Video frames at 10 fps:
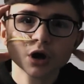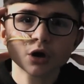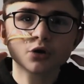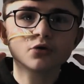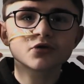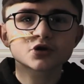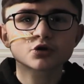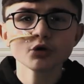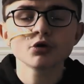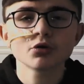
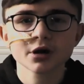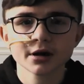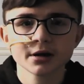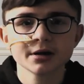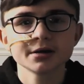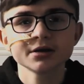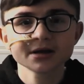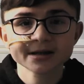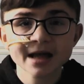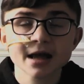overtook in
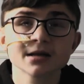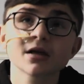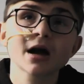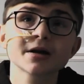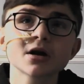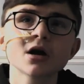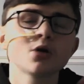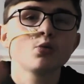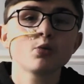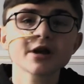set, like
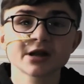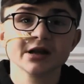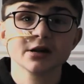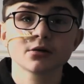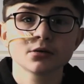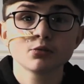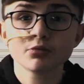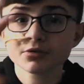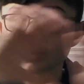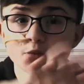Wicked,
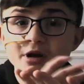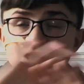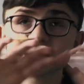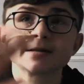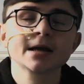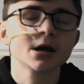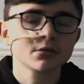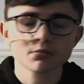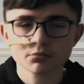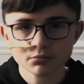the Wicked set,
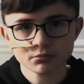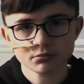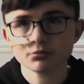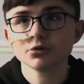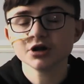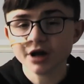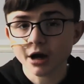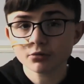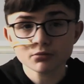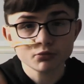
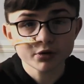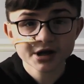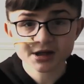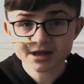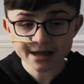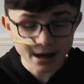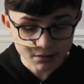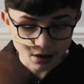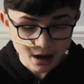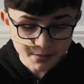Wicked set,
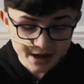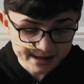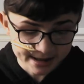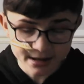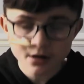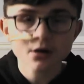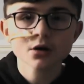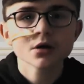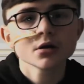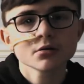amazing.
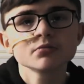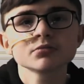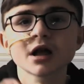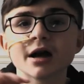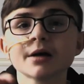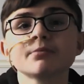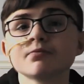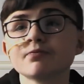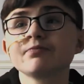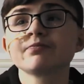Like,
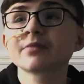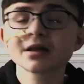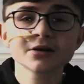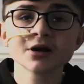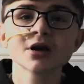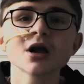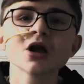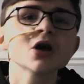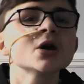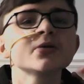
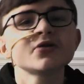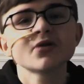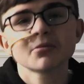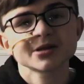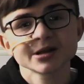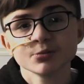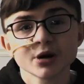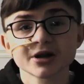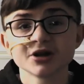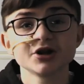if you've ever seen
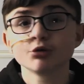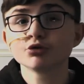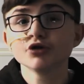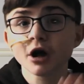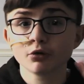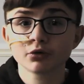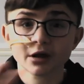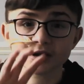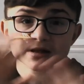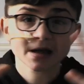Wicked, you'll know
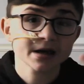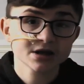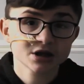that the set is